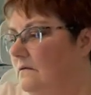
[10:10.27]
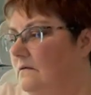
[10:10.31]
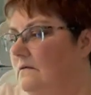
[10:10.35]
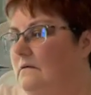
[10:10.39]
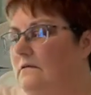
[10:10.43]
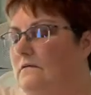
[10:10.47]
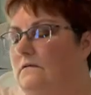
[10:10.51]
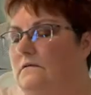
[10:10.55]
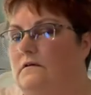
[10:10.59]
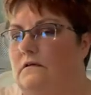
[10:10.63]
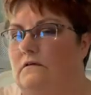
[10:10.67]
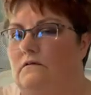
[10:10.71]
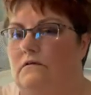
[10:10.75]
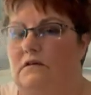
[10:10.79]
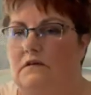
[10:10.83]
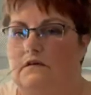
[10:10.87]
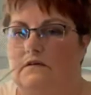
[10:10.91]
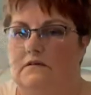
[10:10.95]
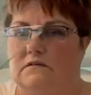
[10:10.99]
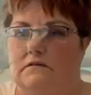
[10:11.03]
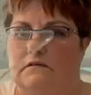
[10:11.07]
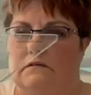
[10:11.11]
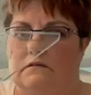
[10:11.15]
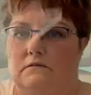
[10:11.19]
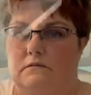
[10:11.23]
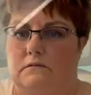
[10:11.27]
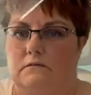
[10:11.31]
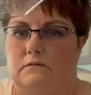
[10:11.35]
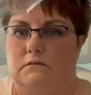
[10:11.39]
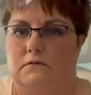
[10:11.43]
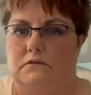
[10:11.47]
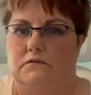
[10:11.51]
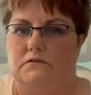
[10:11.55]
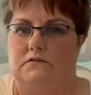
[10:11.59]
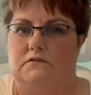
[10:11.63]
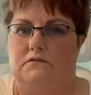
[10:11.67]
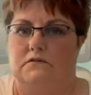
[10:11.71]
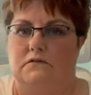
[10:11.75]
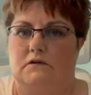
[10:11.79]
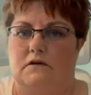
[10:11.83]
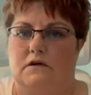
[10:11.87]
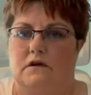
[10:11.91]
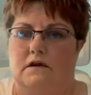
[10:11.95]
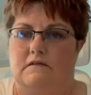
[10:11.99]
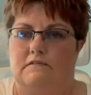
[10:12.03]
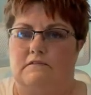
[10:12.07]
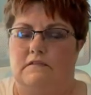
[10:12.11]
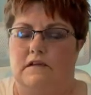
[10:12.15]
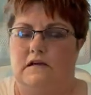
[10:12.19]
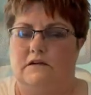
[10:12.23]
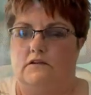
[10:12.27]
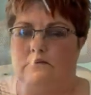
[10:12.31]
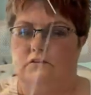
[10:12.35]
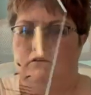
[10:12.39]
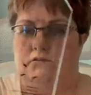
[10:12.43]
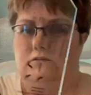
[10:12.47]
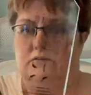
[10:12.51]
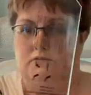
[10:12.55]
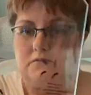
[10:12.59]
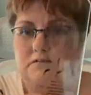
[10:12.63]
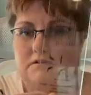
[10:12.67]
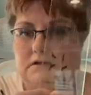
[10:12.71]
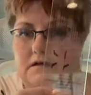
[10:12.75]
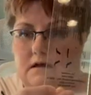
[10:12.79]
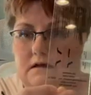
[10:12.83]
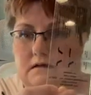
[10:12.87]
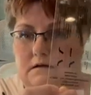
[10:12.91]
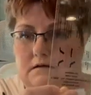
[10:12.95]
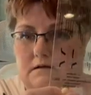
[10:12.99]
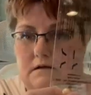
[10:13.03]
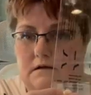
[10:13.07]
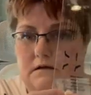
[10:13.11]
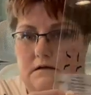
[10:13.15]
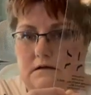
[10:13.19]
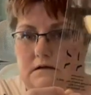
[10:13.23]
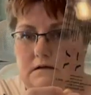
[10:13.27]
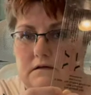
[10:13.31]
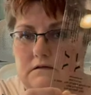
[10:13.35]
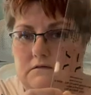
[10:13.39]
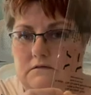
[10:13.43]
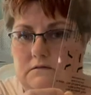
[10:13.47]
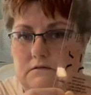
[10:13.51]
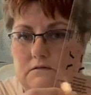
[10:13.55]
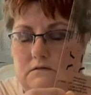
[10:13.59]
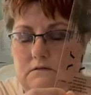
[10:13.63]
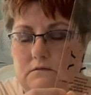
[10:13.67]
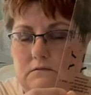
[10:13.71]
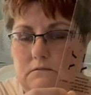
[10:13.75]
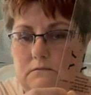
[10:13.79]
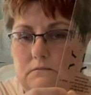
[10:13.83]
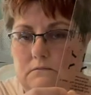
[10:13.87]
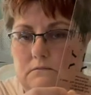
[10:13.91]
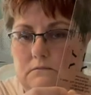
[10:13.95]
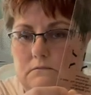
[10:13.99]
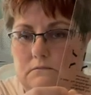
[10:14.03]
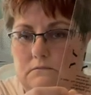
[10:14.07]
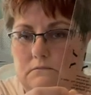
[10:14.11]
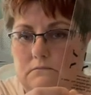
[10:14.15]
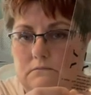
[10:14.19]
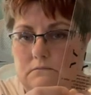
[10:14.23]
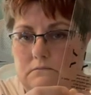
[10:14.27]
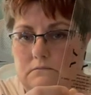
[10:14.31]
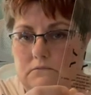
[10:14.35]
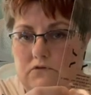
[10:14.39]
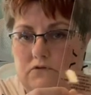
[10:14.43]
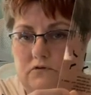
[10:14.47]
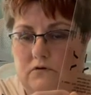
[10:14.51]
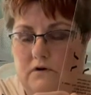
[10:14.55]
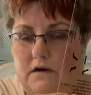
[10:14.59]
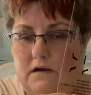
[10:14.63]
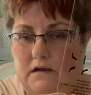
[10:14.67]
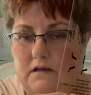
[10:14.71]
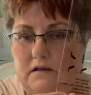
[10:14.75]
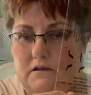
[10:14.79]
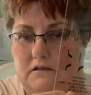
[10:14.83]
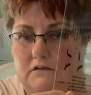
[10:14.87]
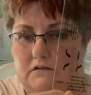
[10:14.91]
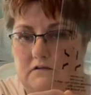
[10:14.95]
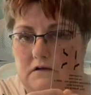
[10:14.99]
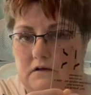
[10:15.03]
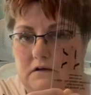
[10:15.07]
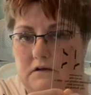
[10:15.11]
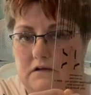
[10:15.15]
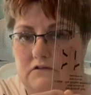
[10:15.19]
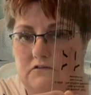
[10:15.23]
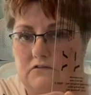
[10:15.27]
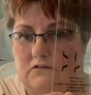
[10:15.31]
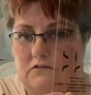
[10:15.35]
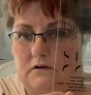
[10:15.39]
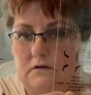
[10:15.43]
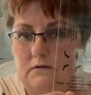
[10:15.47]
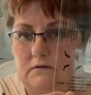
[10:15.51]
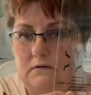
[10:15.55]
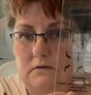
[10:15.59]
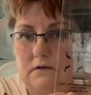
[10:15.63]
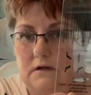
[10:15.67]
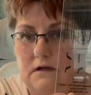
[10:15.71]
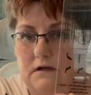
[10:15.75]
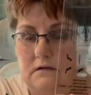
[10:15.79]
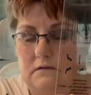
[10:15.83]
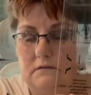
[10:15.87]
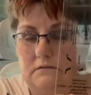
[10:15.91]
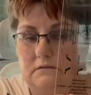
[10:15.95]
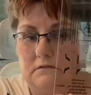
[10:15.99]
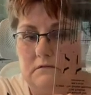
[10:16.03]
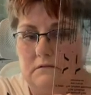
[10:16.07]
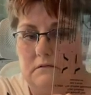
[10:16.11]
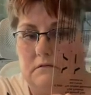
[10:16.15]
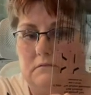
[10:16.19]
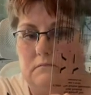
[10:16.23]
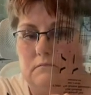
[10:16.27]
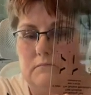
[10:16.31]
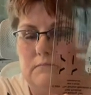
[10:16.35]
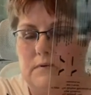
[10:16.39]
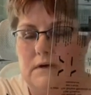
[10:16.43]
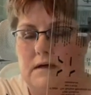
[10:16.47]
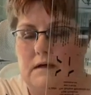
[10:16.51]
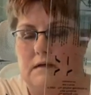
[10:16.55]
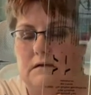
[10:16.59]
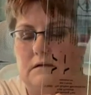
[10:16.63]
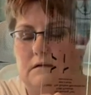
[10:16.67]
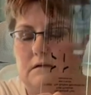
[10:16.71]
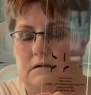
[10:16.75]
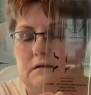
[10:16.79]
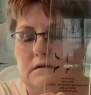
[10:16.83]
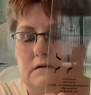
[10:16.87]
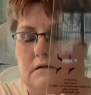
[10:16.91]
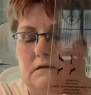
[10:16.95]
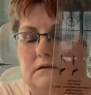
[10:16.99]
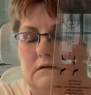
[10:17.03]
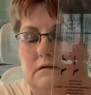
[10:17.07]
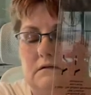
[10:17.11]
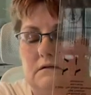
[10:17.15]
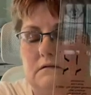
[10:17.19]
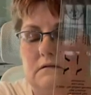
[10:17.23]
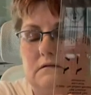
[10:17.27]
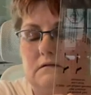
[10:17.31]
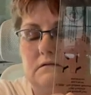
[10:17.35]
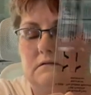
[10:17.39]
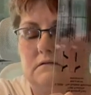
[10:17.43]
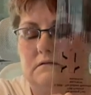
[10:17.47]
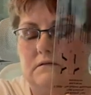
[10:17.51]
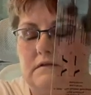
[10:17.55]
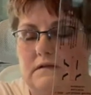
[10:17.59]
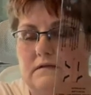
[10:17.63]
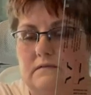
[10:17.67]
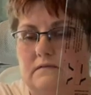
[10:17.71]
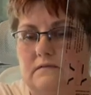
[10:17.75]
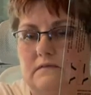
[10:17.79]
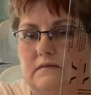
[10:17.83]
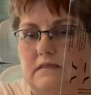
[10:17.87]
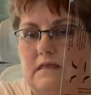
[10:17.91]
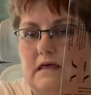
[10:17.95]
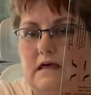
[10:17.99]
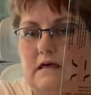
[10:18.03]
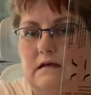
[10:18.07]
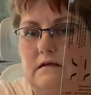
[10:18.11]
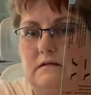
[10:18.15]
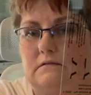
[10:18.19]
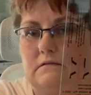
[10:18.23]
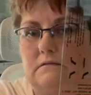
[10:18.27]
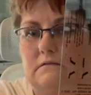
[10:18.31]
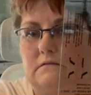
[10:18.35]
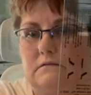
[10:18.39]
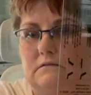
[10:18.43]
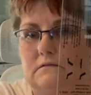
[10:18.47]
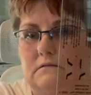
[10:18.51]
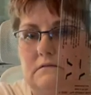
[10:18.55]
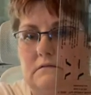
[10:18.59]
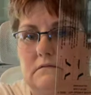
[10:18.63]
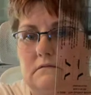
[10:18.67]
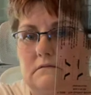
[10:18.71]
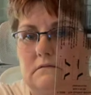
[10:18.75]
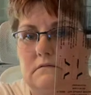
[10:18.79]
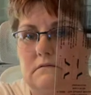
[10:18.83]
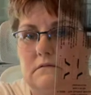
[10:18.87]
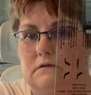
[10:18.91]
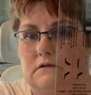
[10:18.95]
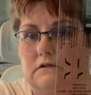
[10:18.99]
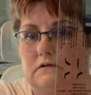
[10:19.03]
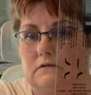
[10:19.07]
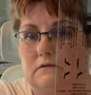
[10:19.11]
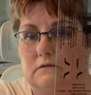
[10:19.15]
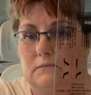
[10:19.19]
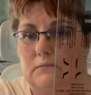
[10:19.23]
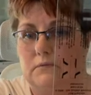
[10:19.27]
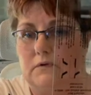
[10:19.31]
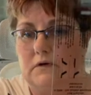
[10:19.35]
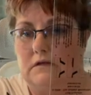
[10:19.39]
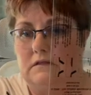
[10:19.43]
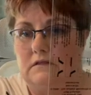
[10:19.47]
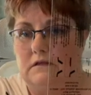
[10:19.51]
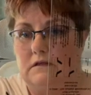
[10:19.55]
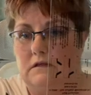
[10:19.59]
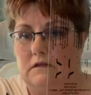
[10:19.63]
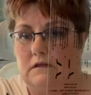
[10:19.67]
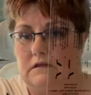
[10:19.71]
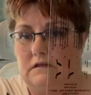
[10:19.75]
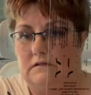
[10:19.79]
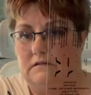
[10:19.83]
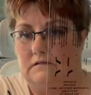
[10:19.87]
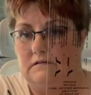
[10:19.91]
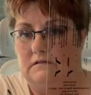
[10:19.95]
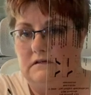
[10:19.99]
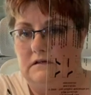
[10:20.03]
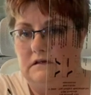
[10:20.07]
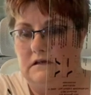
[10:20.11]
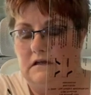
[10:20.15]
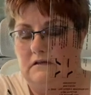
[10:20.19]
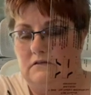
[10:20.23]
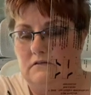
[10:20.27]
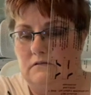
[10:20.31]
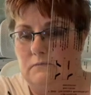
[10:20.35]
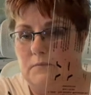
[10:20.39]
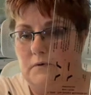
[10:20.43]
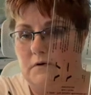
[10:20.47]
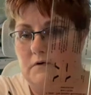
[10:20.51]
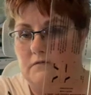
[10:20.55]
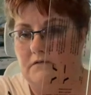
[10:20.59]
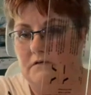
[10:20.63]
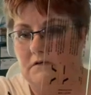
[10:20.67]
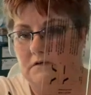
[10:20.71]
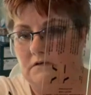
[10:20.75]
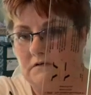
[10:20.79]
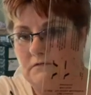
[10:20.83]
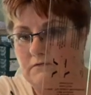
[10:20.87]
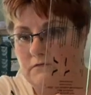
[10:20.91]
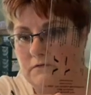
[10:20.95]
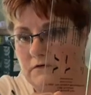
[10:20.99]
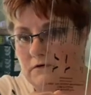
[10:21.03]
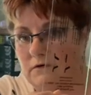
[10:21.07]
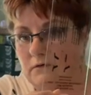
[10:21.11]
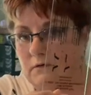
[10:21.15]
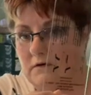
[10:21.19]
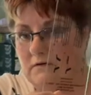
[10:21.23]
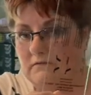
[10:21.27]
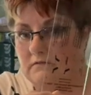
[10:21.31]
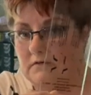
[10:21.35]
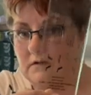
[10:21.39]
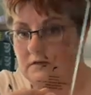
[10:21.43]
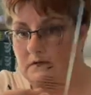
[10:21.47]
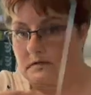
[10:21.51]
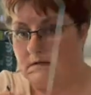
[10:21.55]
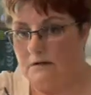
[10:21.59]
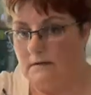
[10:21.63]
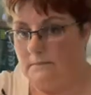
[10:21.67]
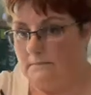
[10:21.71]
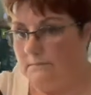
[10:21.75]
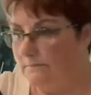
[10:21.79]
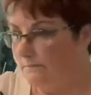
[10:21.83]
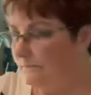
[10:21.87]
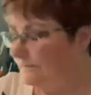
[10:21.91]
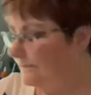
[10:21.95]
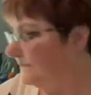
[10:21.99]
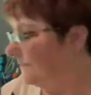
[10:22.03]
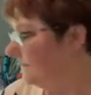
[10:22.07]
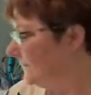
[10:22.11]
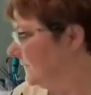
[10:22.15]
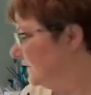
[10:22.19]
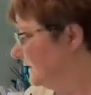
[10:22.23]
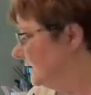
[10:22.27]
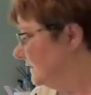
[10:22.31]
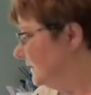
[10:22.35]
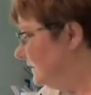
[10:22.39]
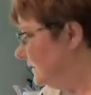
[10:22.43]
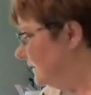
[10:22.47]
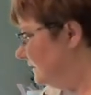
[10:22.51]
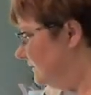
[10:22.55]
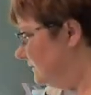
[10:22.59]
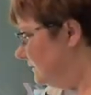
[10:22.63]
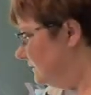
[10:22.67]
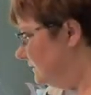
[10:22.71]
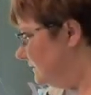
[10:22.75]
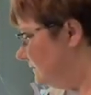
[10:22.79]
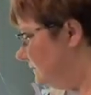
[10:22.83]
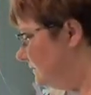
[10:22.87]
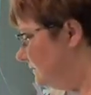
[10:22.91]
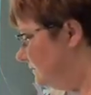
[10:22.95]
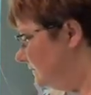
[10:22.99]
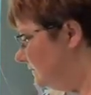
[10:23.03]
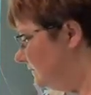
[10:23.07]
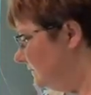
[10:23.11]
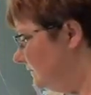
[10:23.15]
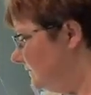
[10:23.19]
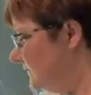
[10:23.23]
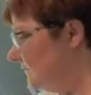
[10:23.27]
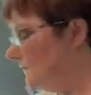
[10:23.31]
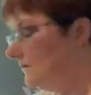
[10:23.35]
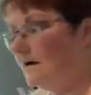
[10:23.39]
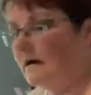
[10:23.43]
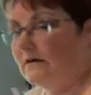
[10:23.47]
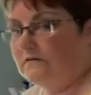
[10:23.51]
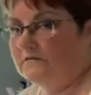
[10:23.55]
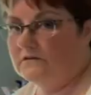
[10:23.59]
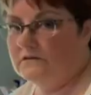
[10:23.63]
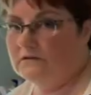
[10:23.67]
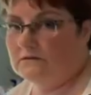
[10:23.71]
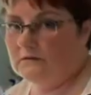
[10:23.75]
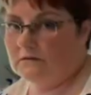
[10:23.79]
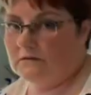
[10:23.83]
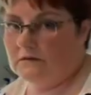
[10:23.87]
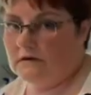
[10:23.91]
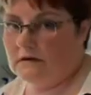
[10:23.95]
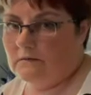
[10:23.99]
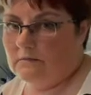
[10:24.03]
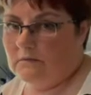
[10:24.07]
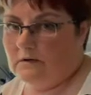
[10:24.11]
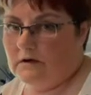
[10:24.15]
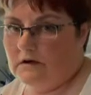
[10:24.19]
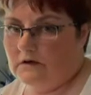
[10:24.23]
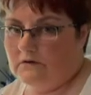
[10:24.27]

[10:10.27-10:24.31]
So this, which I've not used yet, I need to try it so I can show you guys, but it says that it'll bring the ends together perfectly for you every time. You don't have to do it that way.